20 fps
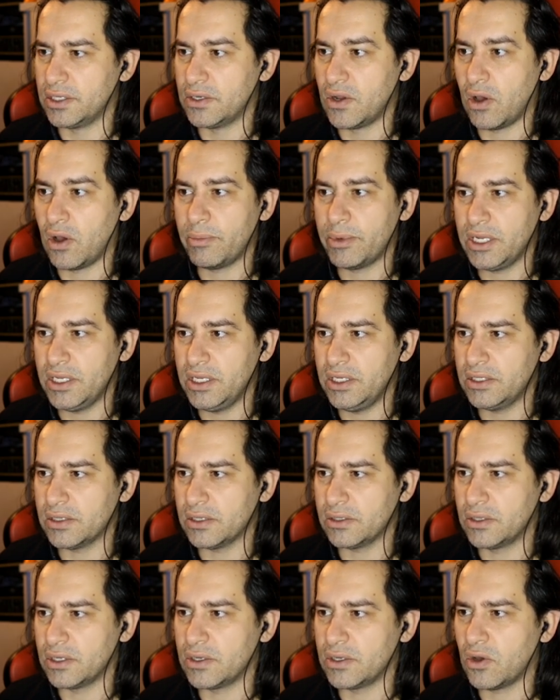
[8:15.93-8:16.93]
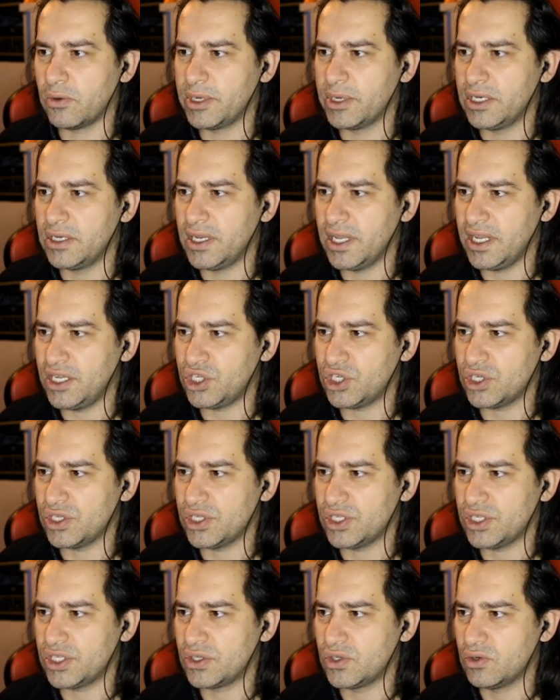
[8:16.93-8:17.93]

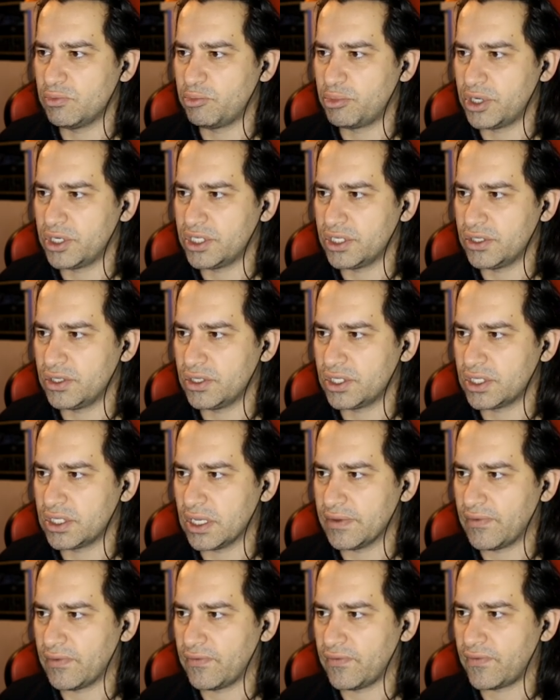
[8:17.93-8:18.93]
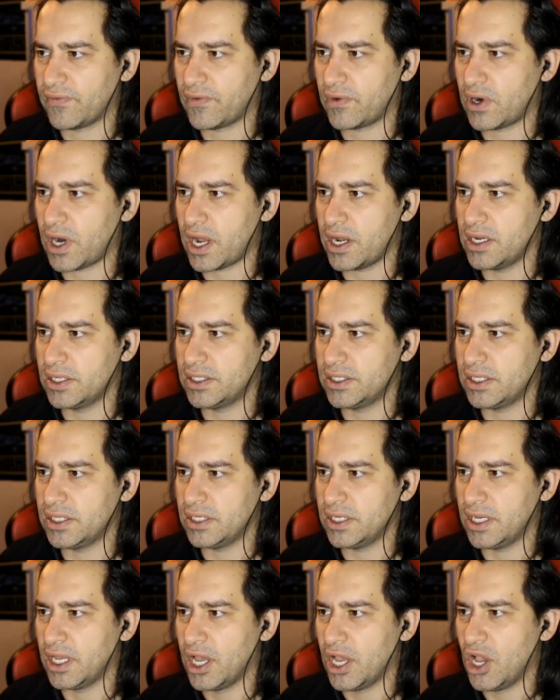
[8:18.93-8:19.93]
denominations to purchase yourself a
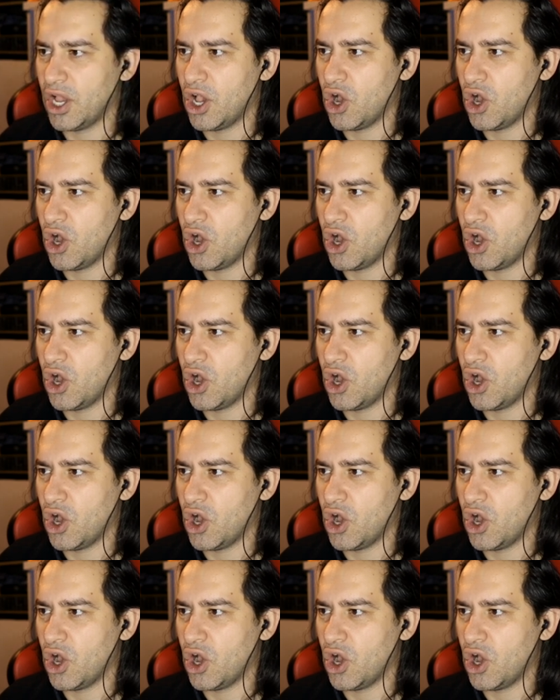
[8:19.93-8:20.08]
variety